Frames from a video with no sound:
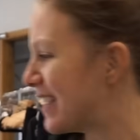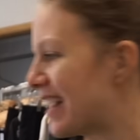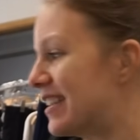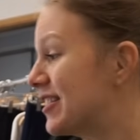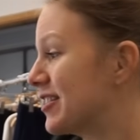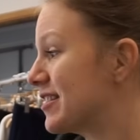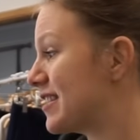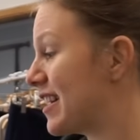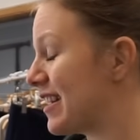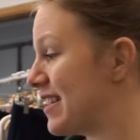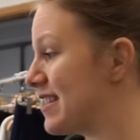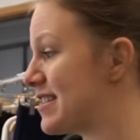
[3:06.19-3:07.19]
I don't know,
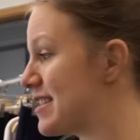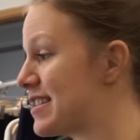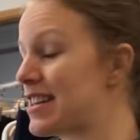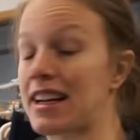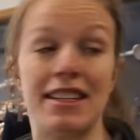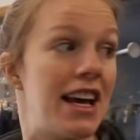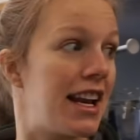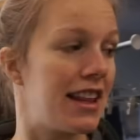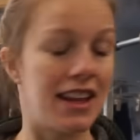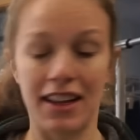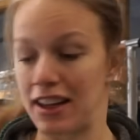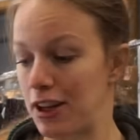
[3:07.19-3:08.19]
it can just stick to
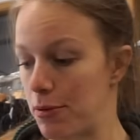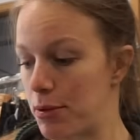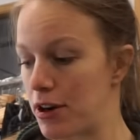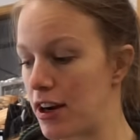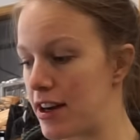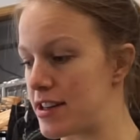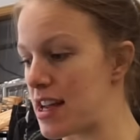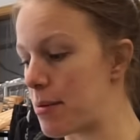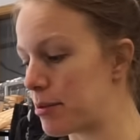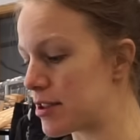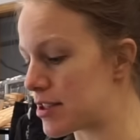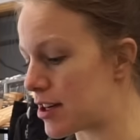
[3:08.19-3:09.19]
anything. Like you put it on a
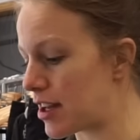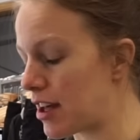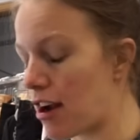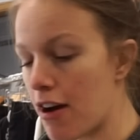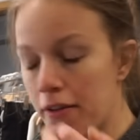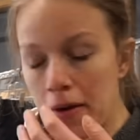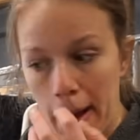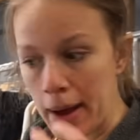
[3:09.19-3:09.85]
table, it's hard to get off.